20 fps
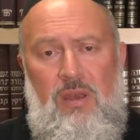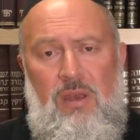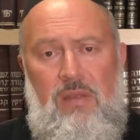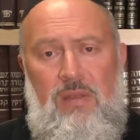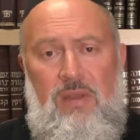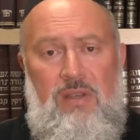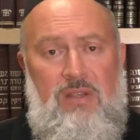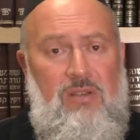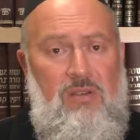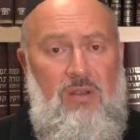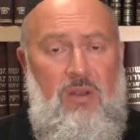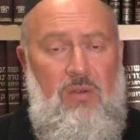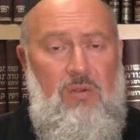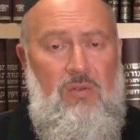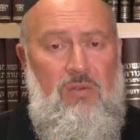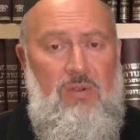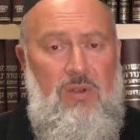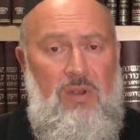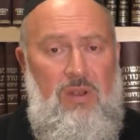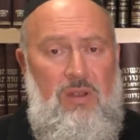and they did not
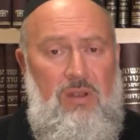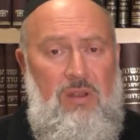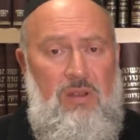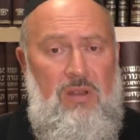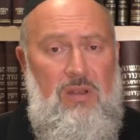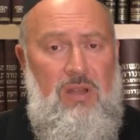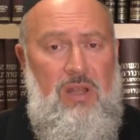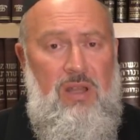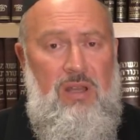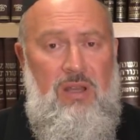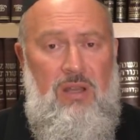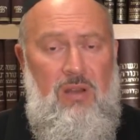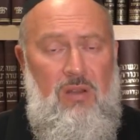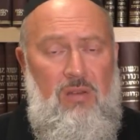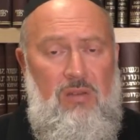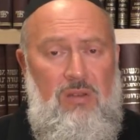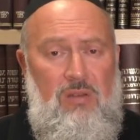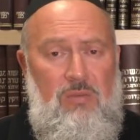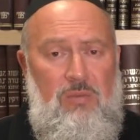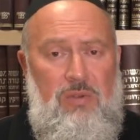any
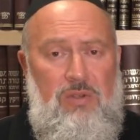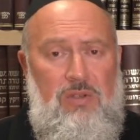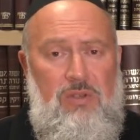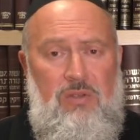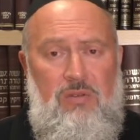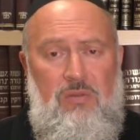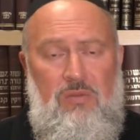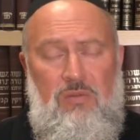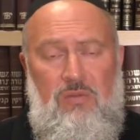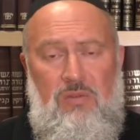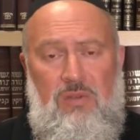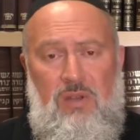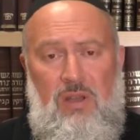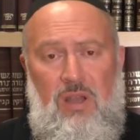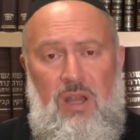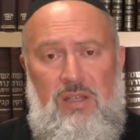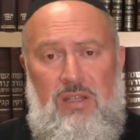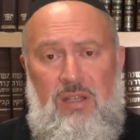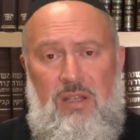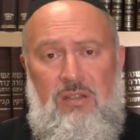longer wish to
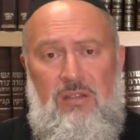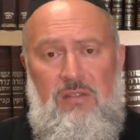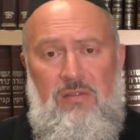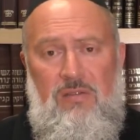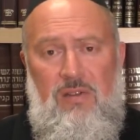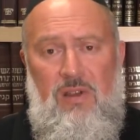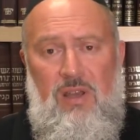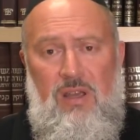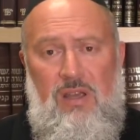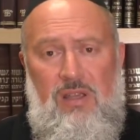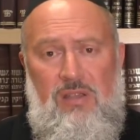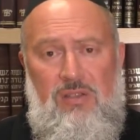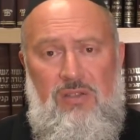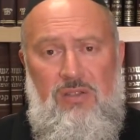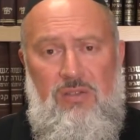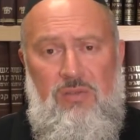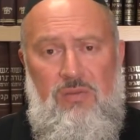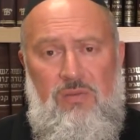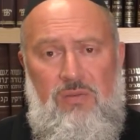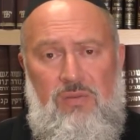identify as
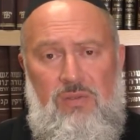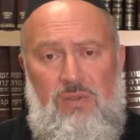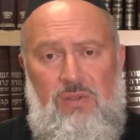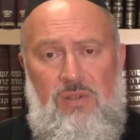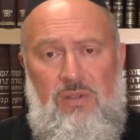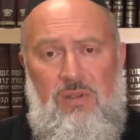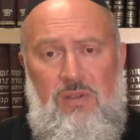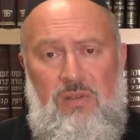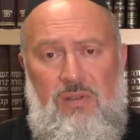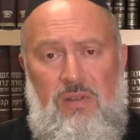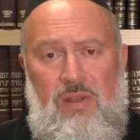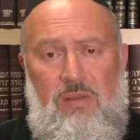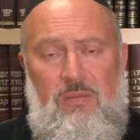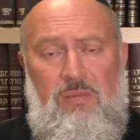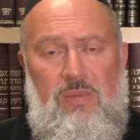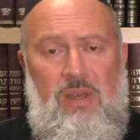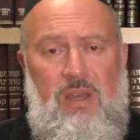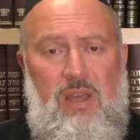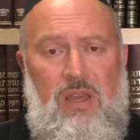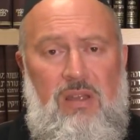Jews, they
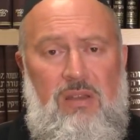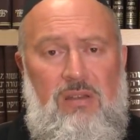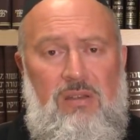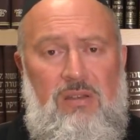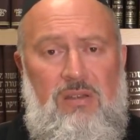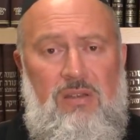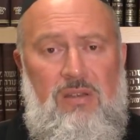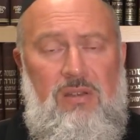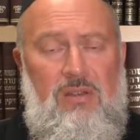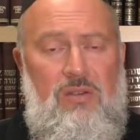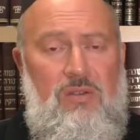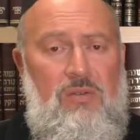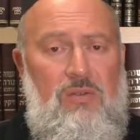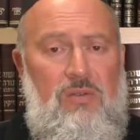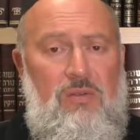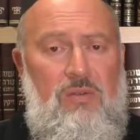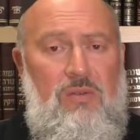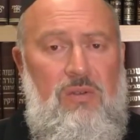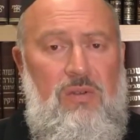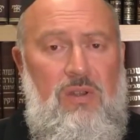began
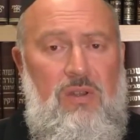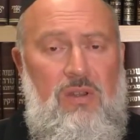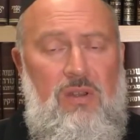to